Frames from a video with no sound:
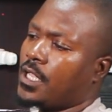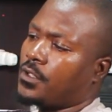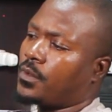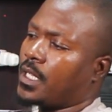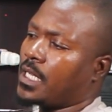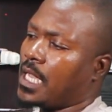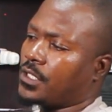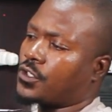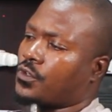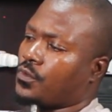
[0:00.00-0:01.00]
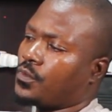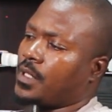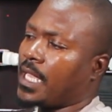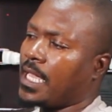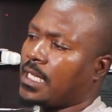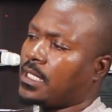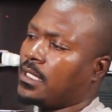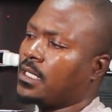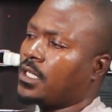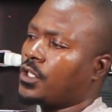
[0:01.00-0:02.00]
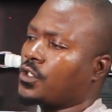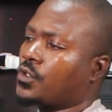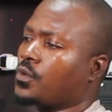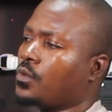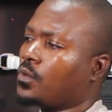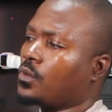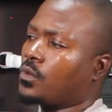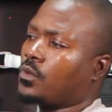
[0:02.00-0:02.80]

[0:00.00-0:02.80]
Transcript: You can unscrew the handle to